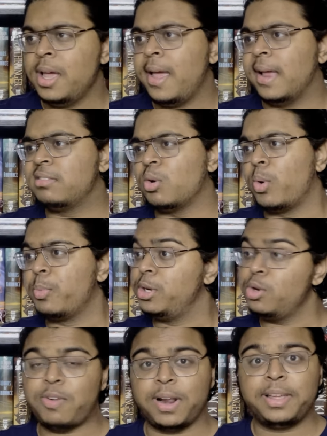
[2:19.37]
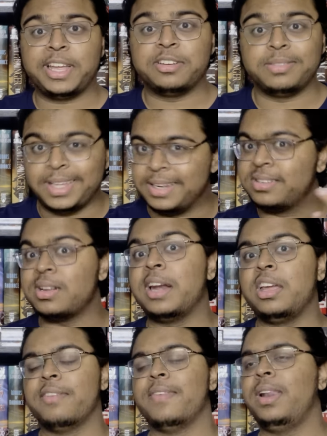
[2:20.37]
And so when we do finally get to the
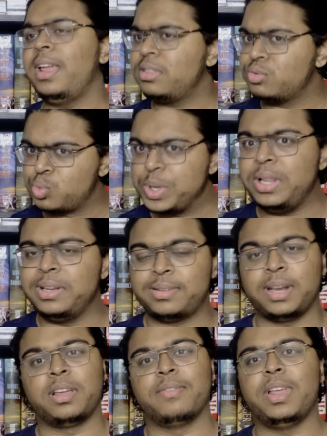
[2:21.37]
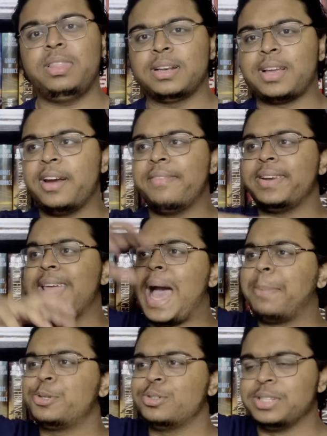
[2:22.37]
inciting event, like the real inciting event that kind of
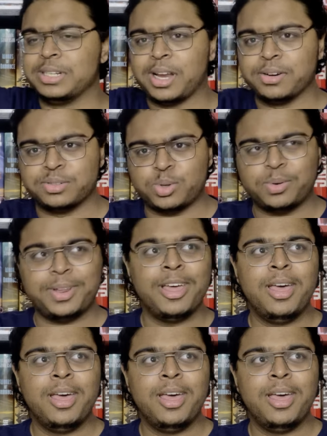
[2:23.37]
encaptures the entire story,